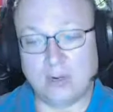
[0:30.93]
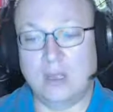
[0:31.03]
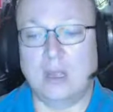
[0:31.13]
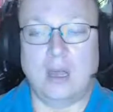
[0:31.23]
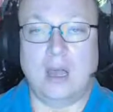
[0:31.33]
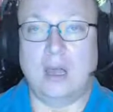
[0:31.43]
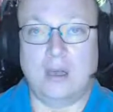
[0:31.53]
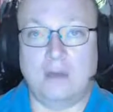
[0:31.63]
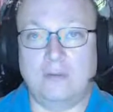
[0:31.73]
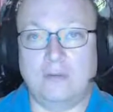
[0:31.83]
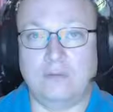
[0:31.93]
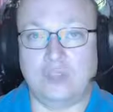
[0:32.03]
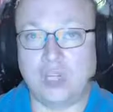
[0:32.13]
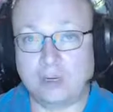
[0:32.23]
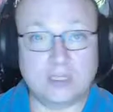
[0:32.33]
of
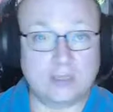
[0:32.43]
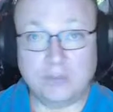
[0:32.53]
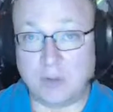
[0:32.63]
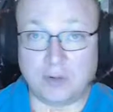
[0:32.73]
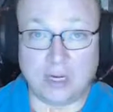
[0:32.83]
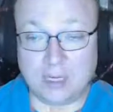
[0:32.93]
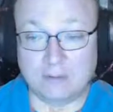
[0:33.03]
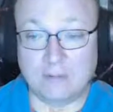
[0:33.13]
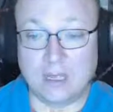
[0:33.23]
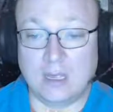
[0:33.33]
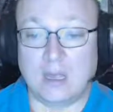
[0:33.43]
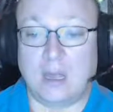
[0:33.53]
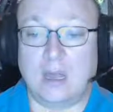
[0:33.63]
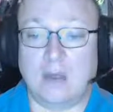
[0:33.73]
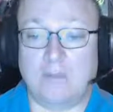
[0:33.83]
chunks of memory
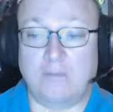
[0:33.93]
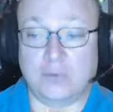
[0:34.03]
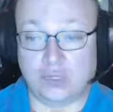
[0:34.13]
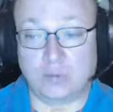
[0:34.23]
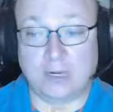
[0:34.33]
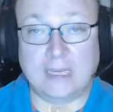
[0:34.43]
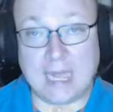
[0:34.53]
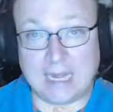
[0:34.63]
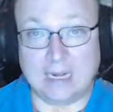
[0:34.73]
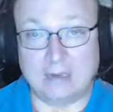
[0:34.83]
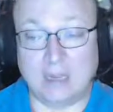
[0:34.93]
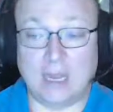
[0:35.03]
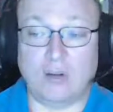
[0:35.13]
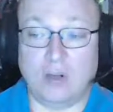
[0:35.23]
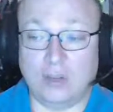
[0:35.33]
for storing data, and
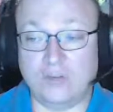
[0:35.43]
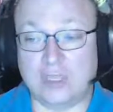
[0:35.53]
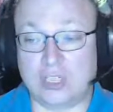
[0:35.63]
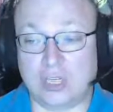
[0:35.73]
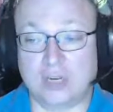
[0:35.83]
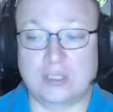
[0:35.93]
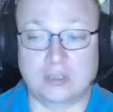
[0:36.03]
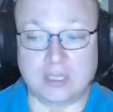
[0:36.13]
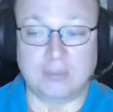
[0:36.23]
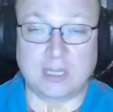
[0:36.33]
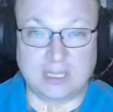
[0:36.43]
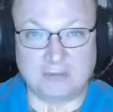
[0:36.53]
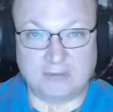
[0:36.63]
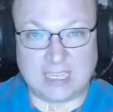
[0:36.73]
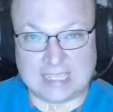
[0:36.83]
all of these chunks are typically
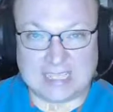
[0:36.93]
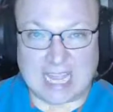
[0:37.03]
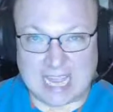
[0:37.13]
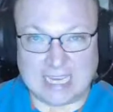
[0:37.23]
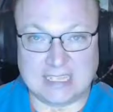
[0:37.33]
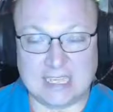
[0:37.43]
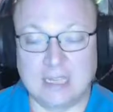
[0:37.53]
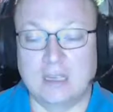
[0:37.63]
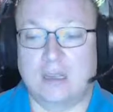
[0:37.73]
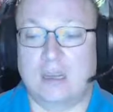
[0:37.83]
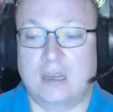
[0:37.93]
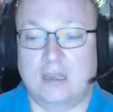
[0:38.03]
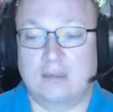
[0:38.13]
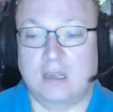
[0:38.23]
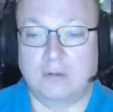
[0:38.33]
fixed size.
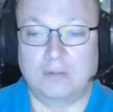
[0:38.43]
They'll